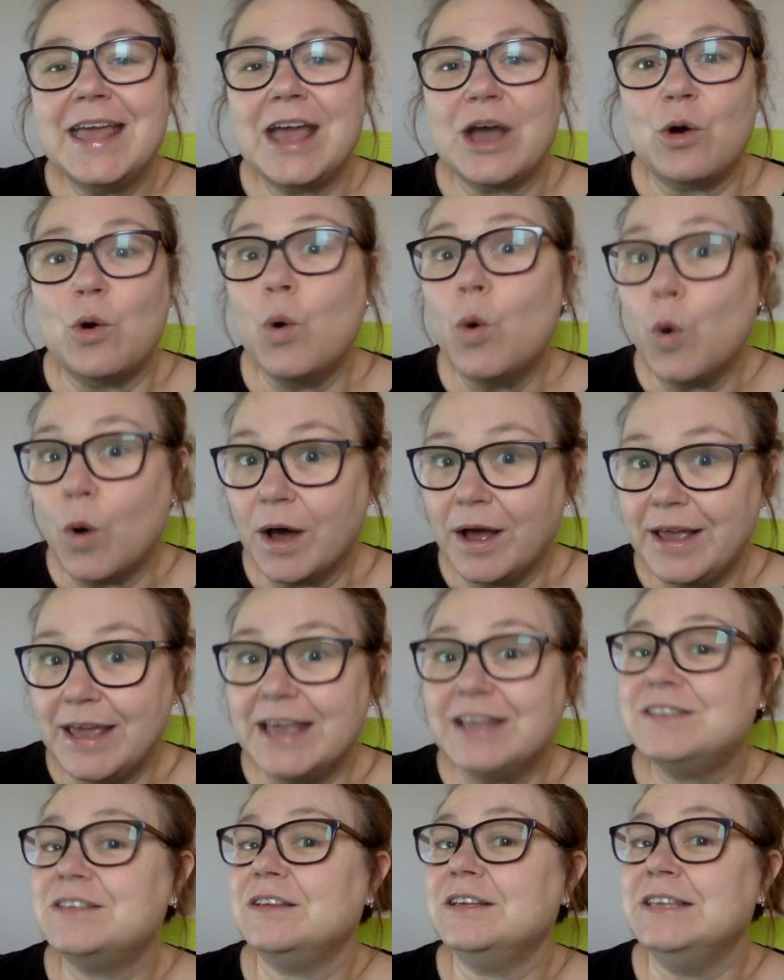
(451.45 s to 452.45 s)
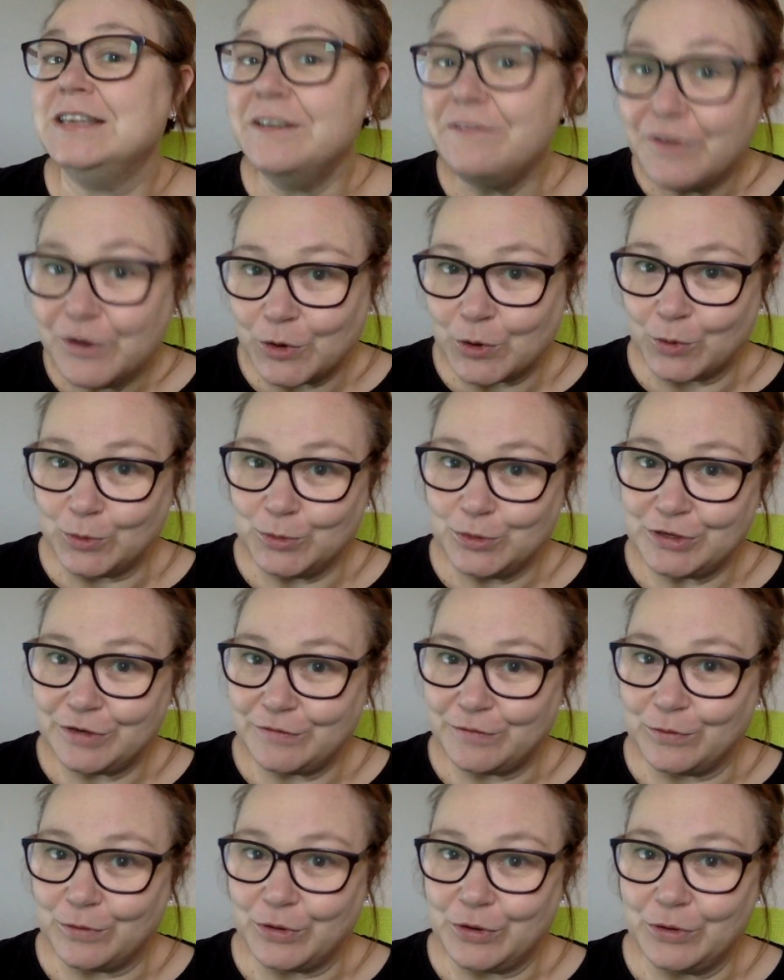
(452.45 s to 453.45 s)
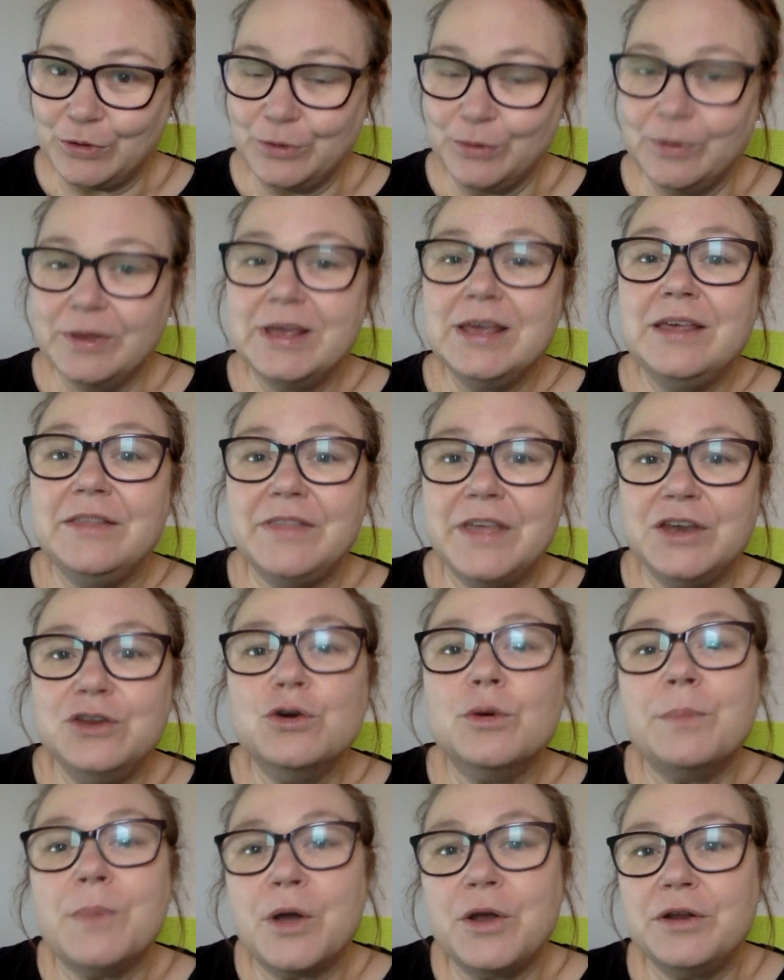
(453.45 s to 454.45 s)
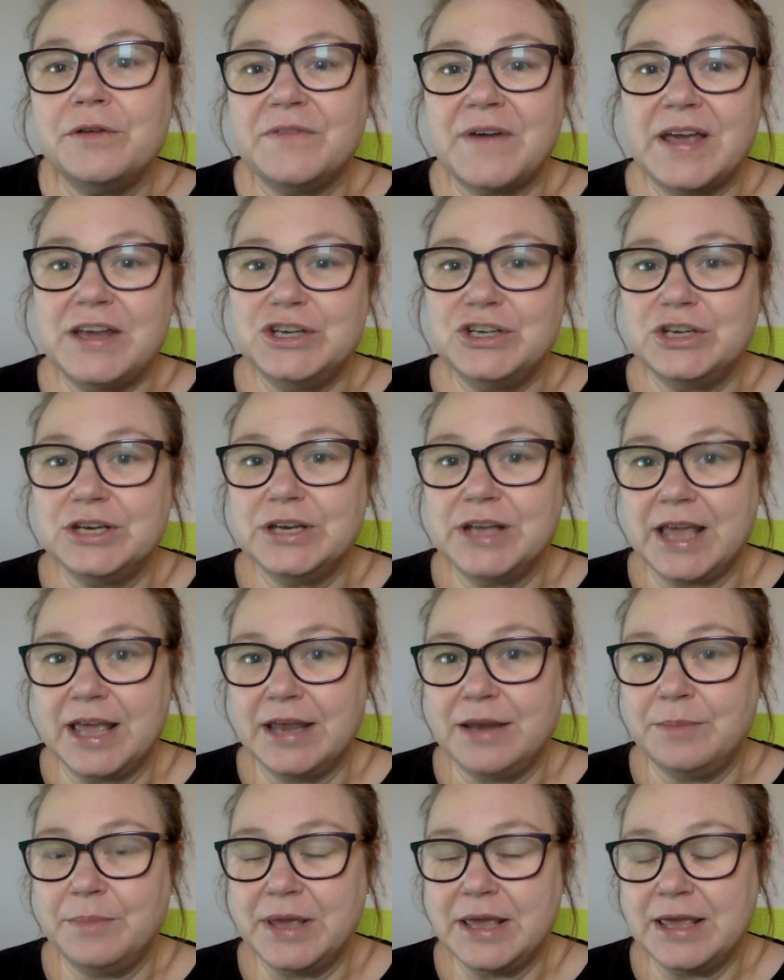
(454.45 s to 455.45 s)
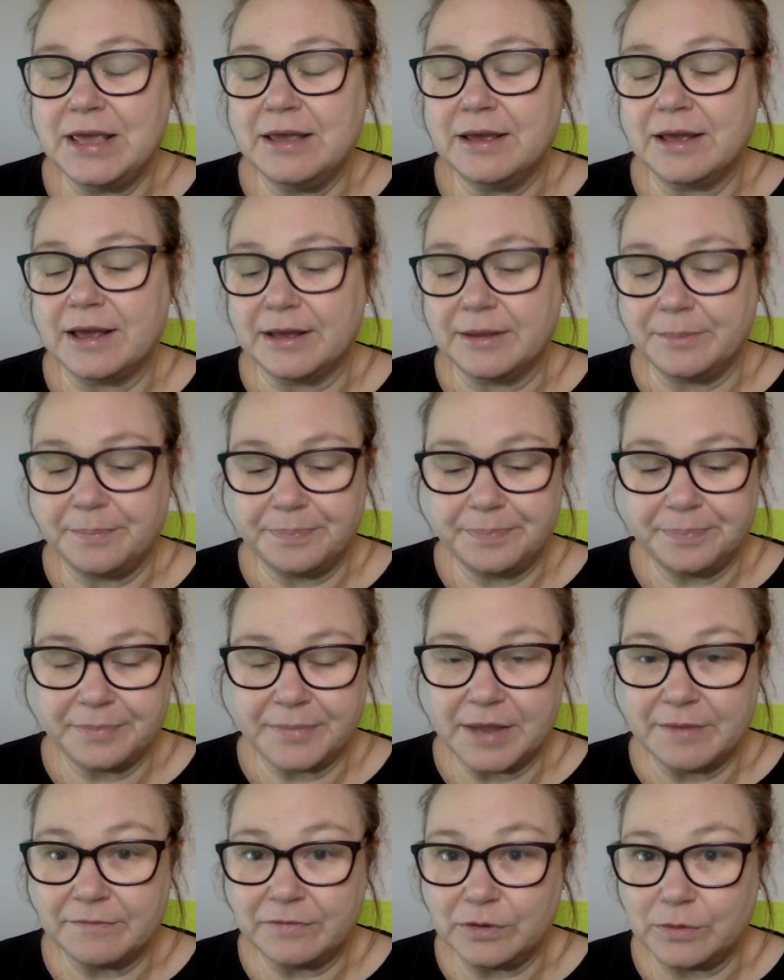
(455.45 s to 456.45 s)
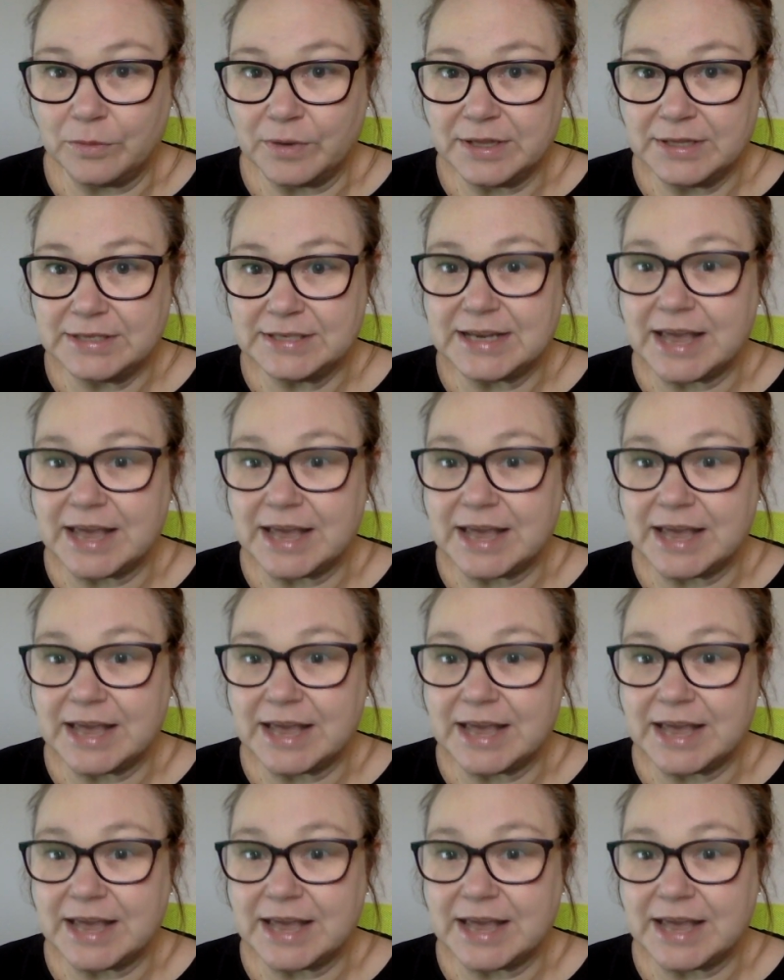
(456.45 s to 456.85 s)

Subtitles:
or it's difficult for you, then your motivation can be influenced.